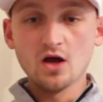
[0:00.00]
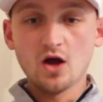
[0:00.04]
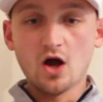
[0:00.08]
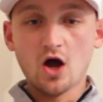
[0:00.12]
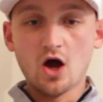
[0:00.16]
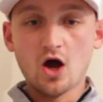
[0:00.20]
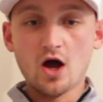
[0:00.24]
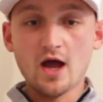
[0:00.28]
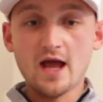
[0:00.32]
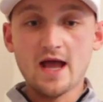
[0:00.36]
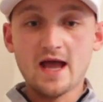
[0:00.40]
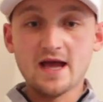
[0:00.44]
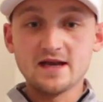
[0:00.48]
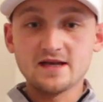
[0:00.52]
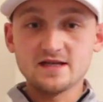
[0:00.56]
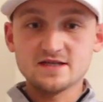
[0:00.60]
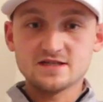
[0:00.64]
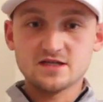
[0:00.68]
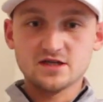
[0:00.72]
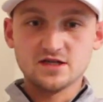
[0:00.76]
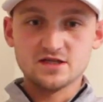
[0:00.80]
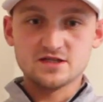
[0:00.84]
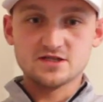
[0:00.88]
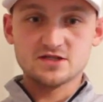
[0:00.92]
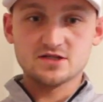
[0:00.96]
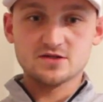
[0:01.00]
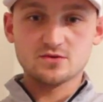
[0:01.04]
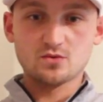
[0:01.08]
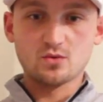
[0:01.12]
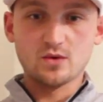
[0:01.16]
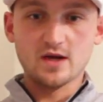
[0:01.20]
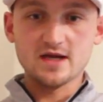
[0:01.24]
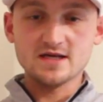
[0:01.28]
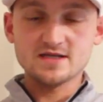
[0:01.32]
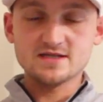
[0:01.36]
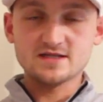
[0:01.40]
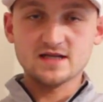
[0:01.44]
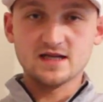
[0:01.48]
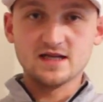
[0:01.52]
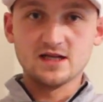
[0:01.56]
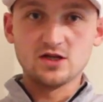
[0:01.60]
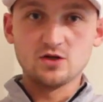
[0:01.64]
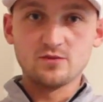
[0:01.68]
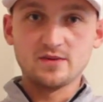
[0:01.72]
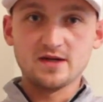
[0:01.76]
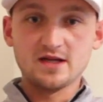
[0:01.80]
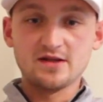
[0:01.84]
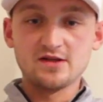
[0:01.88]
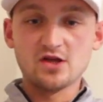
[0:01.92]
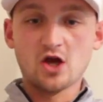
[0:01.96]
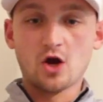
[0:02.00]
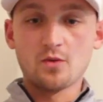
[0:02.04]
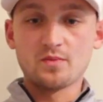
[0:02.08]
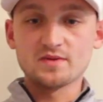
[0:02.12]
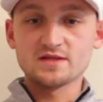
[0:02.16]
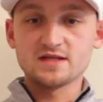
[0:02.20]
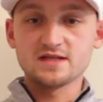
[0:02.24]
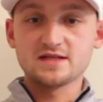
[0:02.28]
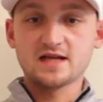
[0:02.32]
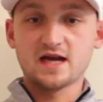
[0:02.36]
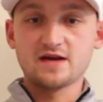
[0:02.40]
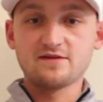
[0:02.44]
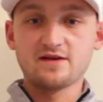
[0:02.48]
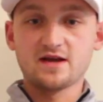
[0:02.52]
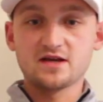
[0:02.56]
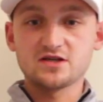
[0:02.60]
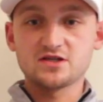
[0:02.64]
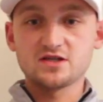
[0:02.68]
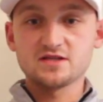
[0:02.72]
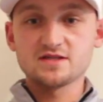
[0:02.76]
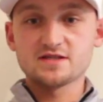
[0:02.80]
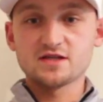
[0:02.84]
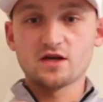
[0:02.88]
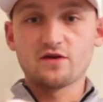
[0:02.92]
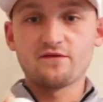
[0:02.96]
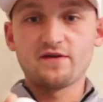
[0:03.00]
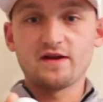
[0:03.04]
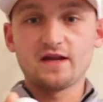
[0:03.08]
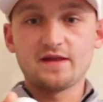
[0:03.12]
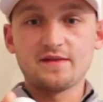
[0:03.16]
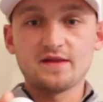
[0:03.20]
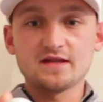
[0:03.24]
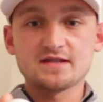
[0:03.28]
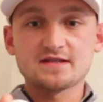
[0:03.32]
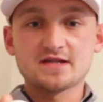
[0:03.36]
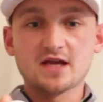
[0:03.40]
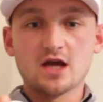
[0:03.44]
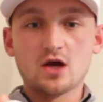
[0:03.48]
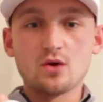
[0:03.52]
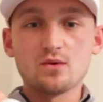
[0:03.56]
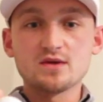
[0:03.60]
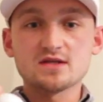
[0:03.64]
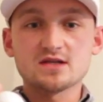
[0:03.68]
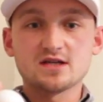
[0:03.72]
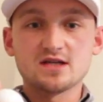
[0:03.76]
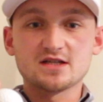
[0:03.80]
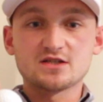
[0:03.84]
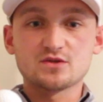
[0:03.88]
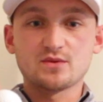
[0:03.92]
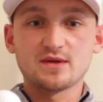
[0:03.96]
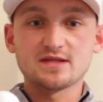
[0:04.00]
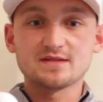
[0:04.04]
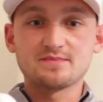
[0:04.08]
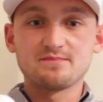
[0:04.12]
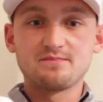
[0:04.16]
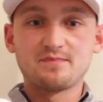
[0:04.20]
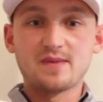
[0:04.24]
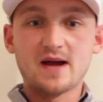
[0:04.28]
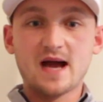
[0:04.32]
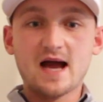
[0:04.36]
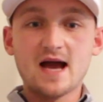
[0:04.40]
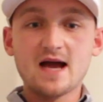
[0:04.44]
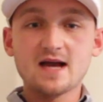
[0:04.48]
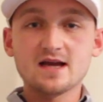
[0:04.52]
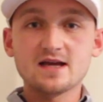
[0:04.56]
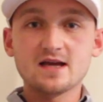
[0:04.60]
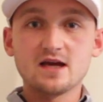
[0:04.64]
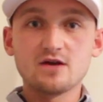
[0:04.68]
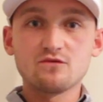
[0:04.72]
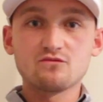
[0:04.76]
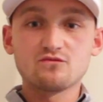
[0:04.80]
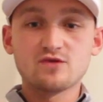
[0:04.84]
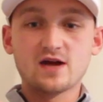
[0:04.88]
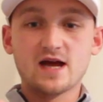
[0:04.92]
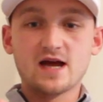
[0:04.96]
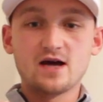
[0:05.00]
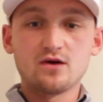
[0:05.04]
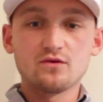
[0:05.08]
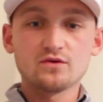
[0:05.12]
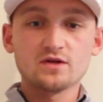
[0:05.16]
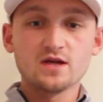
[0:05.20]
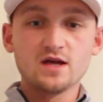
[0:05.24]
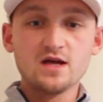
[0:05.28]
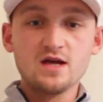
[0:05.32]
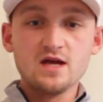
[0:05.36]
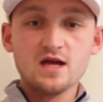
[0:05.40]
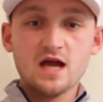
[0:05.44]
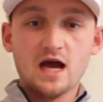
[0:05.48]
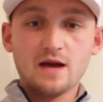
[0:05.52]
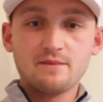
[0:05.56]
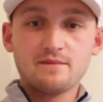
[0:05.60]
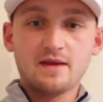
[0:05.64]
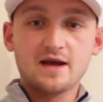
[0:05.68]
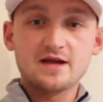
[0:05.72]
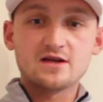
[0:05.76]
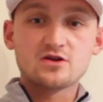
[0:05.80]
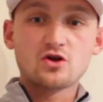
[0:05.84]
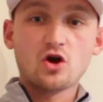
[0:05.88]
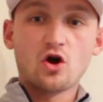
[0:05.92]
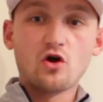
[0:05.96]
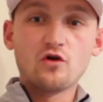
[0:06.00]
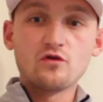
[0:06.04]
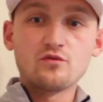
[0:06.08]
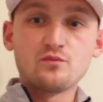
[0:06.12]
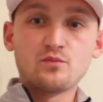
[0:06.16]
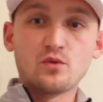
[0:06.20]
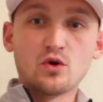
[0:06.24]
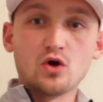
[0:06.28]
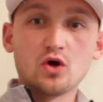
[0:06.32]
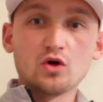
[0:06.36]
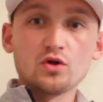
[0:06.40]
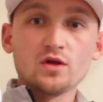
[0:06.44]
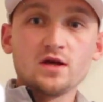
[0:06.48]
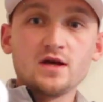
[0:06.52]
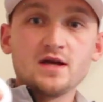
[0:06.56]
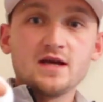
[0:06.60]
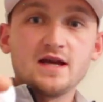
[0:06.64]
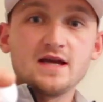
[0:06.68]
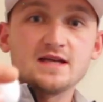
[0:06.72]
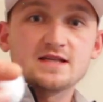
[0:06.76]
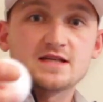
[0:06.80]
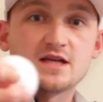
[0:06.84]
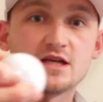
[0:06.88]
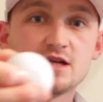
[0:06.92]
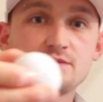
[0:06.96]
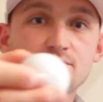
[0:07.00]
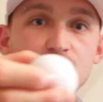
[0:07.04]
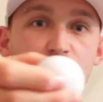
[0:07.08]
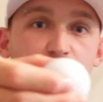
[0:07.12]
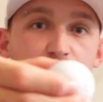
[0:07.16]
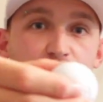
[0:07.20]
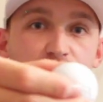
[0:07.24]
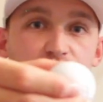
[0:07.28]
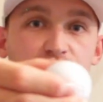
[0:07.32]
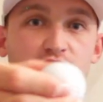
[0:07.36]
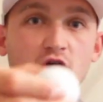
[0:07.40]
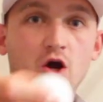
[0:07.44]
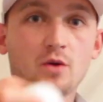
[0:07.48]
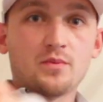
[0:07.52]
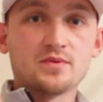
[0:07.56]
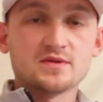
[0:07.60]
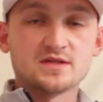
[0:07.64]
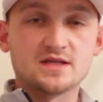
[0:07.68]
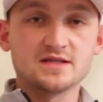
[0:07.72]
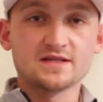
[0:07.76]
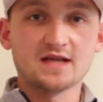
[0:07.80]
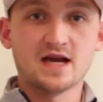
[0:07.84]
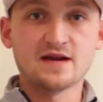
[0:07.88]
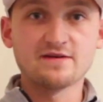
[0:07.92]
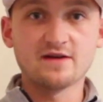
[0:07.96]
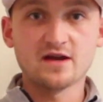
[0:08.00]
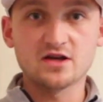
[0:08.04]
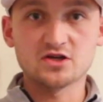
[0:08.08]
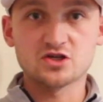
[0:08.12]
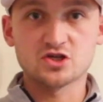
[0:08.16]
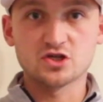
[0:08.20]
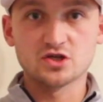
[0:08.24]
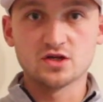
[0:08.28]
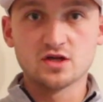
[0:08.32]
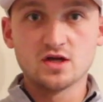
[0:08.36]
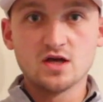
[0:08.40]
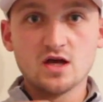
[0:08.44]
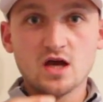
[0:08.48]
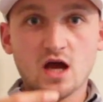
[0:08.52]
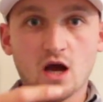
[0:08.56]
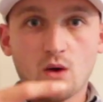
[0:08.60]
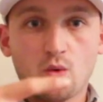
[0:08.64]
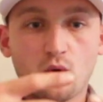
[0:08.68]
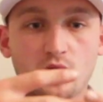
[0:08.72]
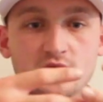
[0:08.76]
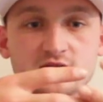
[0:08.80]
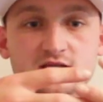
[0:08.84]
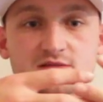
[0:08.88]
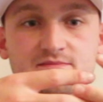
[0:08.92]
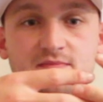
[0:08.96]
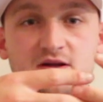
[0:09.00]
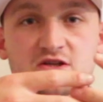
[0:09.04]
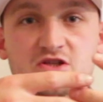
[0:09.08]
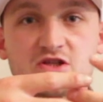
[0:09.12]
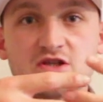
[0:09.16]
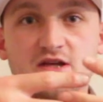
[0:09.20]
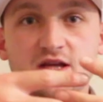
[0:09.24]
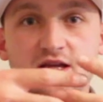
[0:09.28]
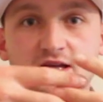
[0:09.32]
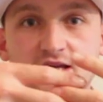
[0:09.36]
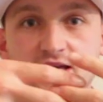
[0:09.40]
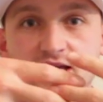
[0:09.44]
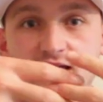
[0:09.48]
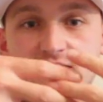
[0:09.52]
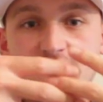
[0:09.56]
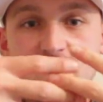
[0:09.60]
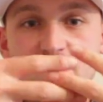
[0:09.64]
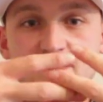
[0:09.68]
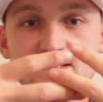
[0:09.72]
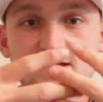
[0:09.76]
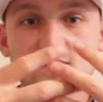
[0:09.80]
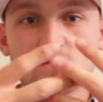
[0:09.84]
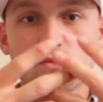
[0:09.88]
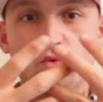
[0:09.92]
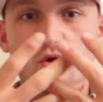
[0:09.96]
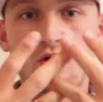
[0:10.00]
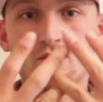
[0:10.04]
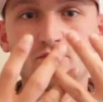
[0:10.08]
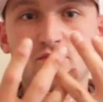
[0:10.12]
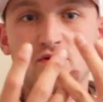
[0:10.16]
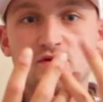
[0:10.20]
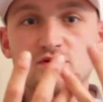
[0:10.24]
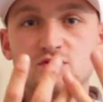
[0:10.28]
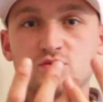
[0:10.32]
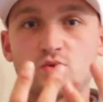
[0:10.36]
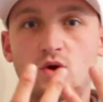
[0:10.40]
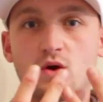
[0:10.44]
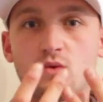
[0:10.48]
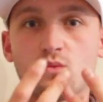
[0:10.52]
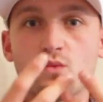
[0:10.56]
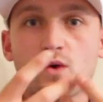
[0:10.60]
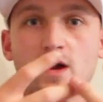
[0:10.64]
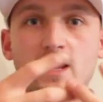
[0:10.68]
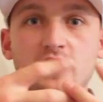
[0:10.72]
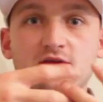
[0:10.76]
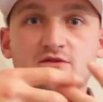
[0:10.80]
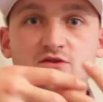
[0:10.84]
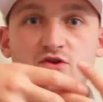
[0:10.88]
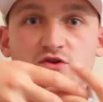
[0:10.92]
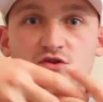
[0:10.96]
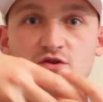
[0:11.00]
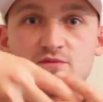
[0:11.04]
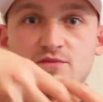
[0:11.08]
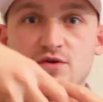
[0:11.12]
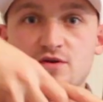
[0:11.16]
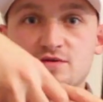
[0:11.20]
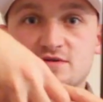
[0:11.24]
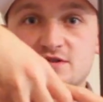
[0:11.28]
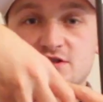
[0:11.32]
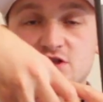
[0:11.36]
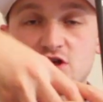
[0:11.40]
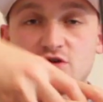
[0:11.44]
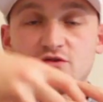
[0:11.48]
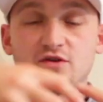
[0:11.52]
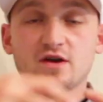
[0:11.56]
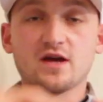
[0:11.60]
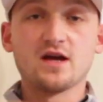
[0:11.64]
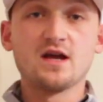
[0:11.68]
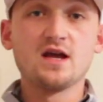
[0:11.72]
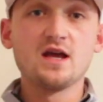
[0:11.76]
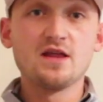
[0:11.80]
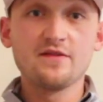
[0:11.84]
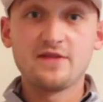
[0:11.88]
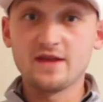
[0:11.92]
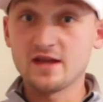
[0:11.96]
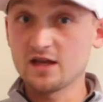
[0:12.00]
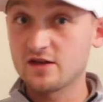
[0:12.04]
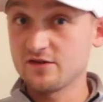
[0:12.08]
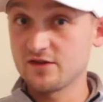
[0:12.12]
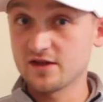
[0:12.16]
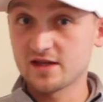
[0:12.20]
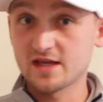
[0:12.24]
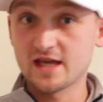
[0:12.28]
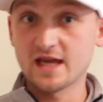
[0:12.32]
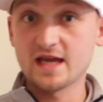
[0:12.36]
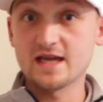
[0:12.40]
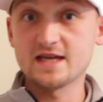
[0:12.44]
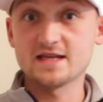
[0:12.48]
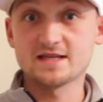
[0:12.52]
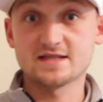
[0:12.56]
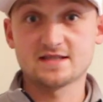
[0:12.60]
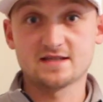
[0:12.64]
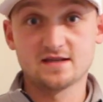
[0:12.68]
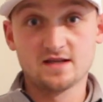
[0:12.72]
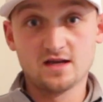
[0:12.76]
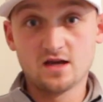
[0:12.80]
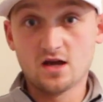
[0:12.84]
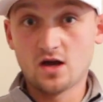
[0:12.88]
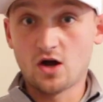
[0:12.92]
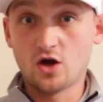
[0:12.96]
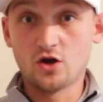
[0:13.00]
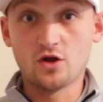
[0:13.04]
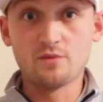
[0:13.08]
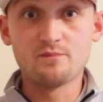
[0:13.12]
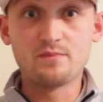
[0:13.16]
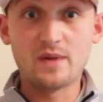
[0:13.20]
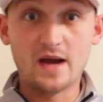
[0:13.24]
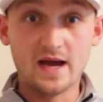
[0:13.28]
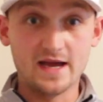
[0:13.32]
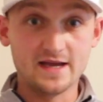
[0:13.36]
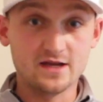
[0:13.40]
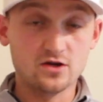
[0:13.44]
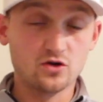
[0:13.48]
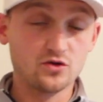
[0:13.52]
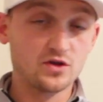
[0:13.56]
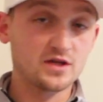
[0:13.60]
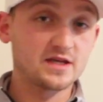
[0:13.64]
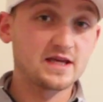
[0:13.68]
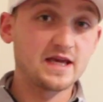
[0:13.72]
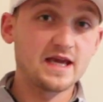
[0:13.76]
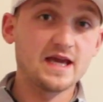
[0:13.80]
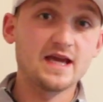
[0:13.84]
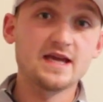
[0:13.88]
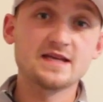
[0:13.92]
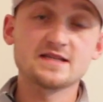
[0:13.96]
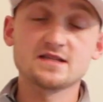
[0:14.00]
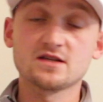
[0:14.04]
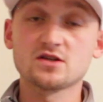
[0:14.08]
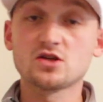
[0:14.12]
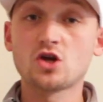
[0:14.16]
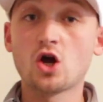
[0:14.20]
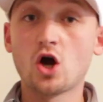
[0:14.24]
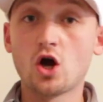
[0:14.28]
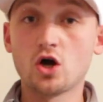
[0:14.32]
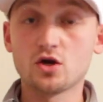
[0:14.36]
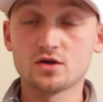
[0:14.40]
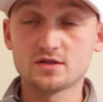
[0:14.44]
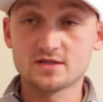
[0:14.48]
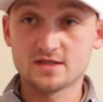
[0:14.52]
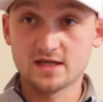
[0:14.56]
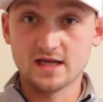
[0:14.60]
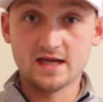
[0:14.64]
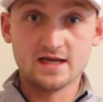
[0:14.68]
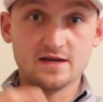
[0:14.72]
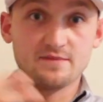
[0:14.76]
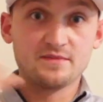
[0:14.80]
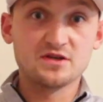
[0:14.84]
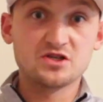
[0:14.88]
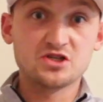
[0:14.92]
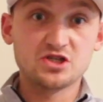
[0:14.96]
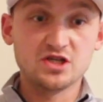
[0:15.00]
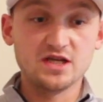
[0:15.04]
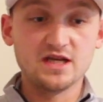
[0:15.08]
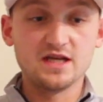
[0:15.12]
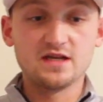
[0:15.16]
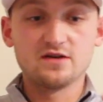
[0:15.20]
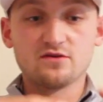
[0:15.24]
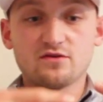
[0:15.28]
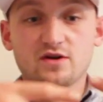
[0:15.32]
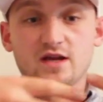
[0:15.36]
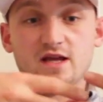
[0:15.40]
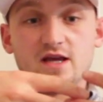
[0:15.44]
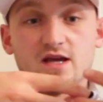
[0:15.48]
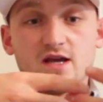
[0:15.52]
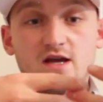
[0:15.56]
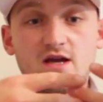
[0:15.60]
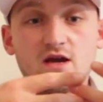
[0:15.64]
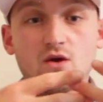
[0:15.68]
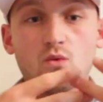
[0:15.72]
our head is going to twist a little bit in the opposite direction. So if hitting the toe, it's going to twist back and round, and my golf ball is going to move in the opposite direction. I want you to imagine it in gears. One moves one way, the other moves the other. Think of the gears on a bike, or the gears and cogs in a machinery.